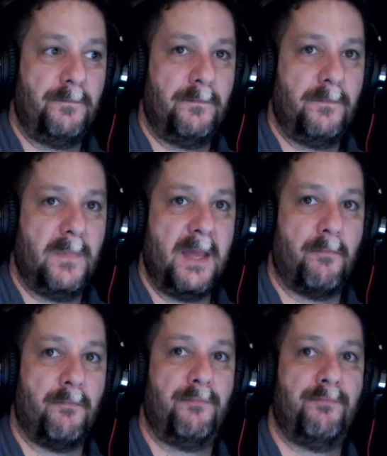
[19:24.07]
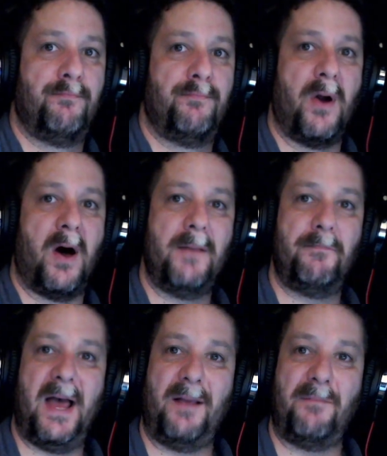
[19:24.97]
it brought
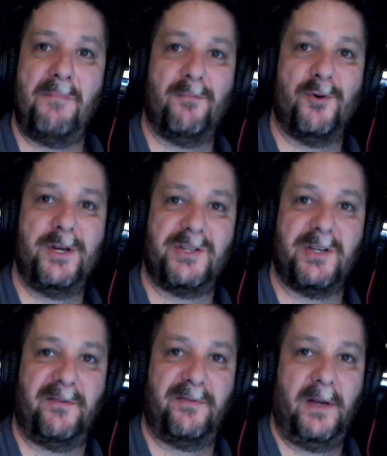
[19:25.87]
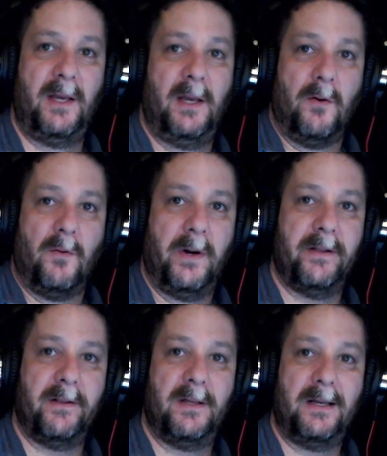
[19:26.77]
back memories of,
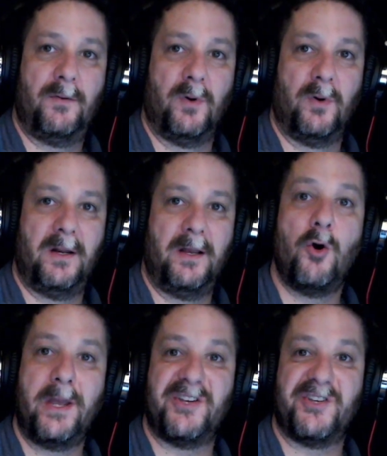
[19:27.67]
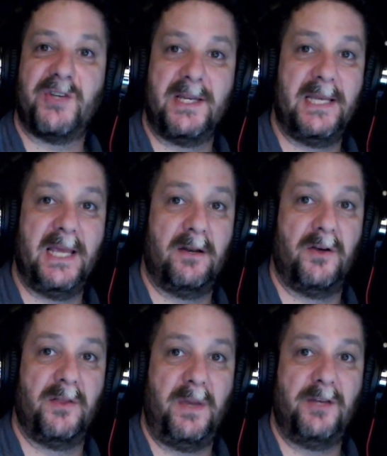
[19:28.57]
we're going to go get a suntan on the
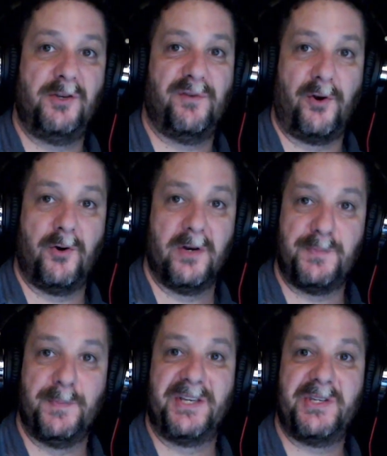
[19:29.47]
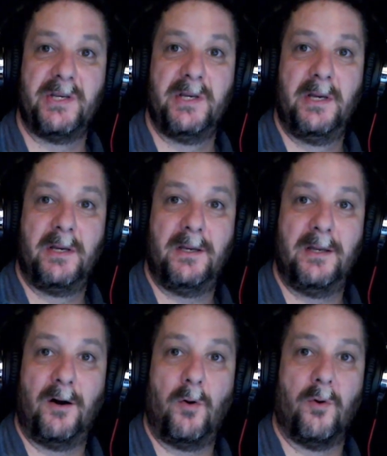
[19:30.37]
beach for Christmas,
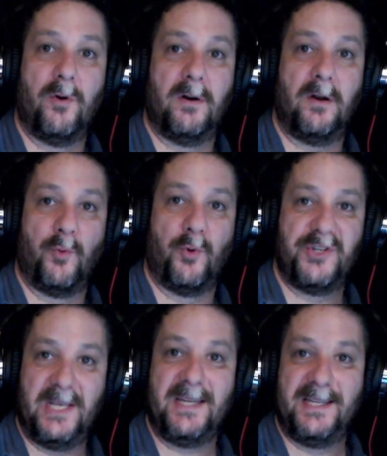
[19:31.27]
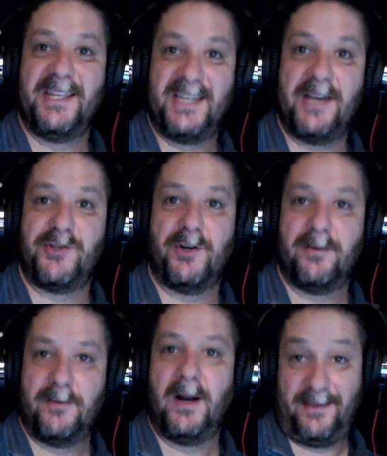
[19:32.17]
or we're sitting in the desert,
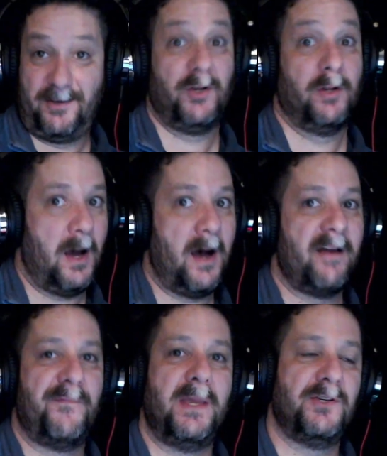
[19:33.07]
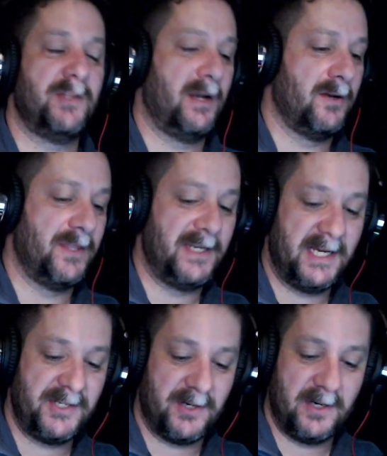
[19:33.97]
right? There's a lot of beach there in the
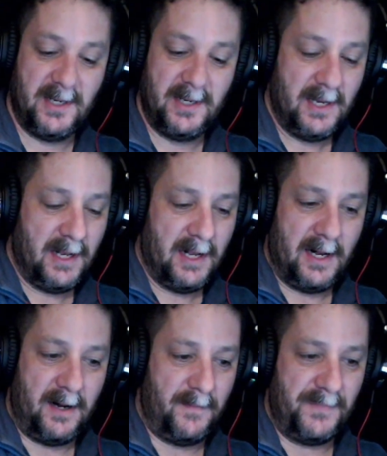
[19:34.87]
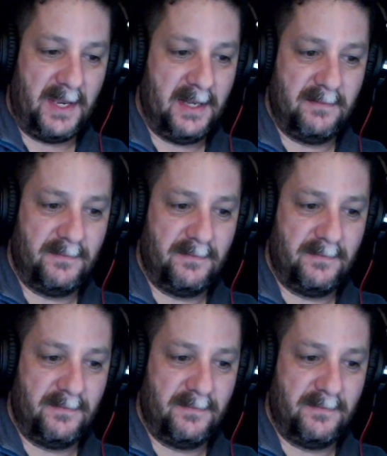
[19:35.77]
desert. And